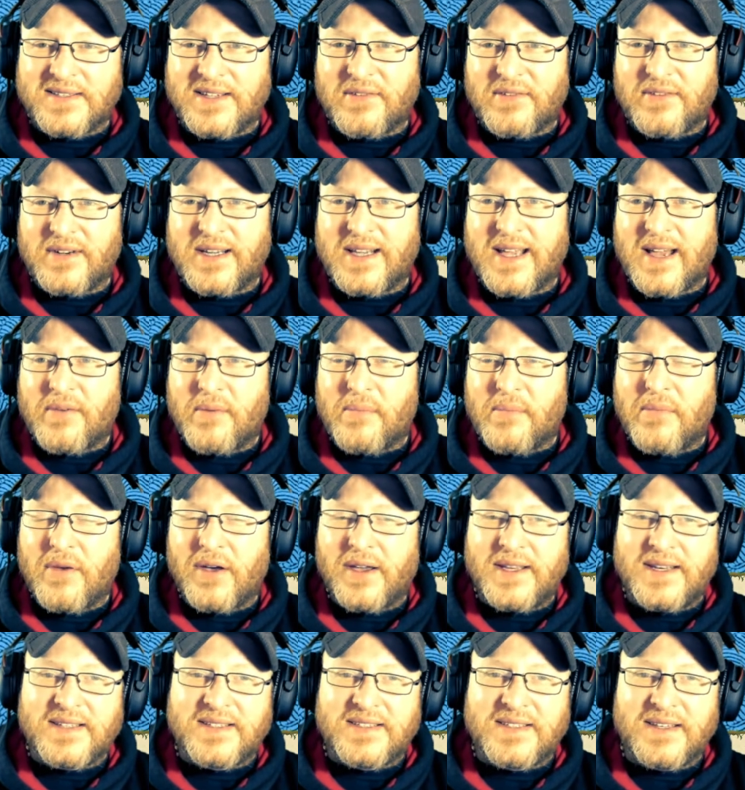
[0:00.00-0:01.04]
Generally, you have a
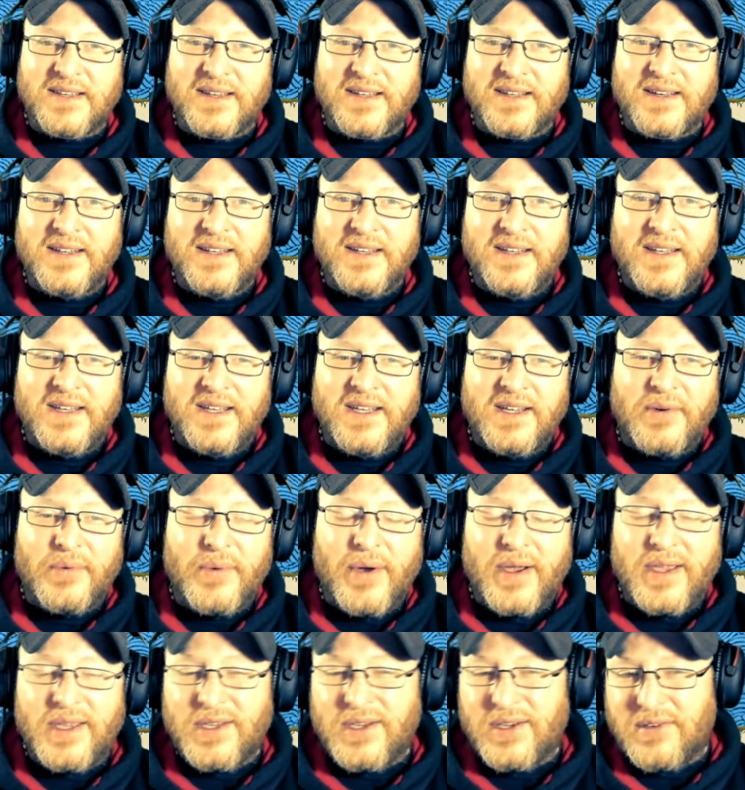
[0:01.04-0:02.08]
minor turn
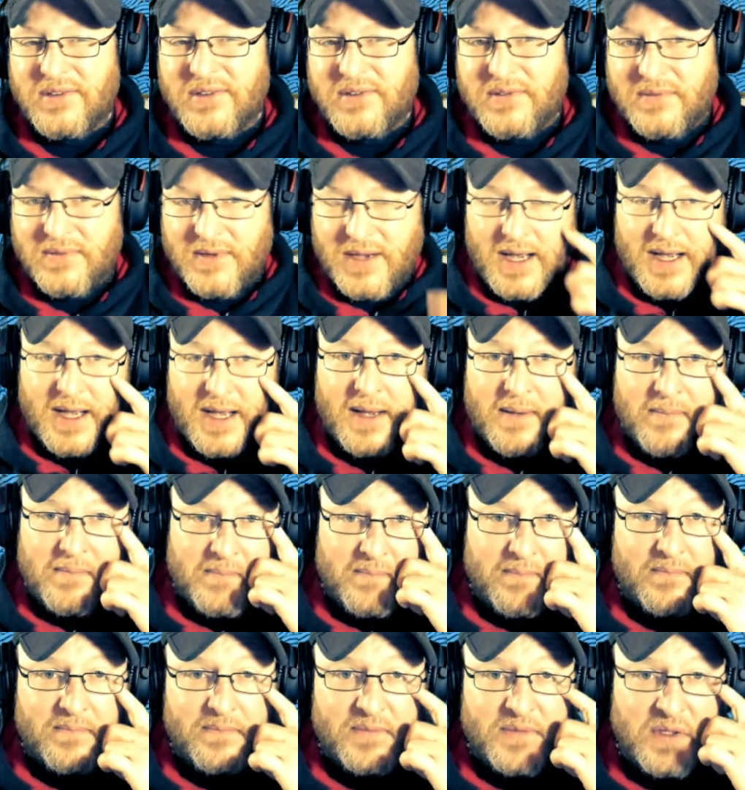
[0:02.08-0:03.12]
where you
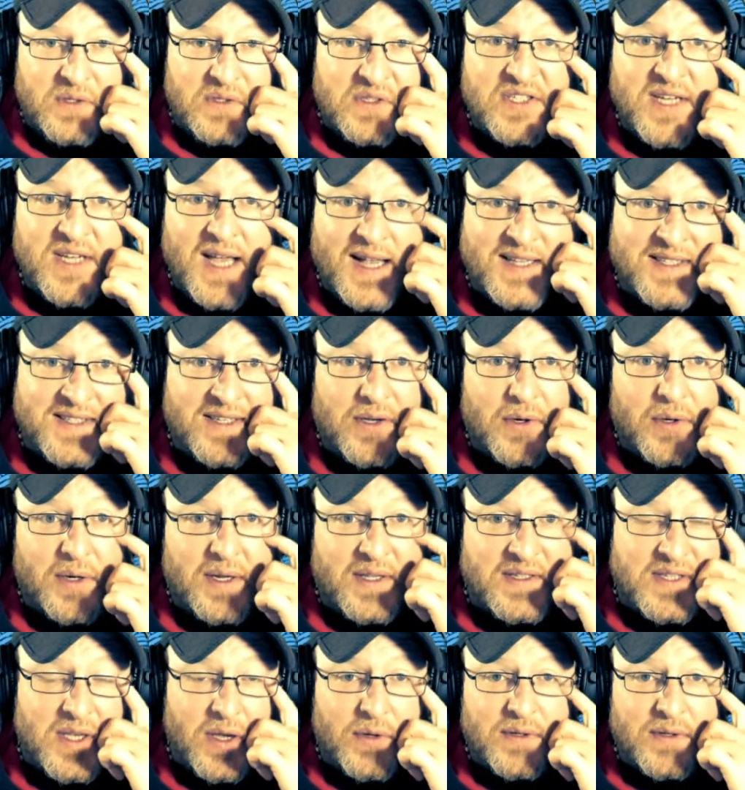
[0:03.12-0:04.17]
use Shatter on
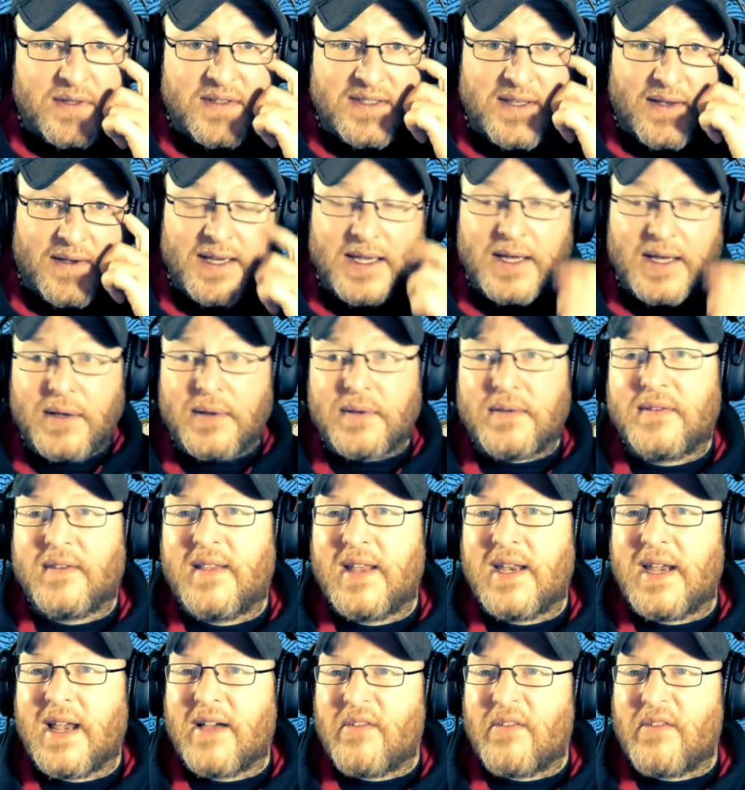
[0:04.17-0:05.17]
its own and something else, and then you have a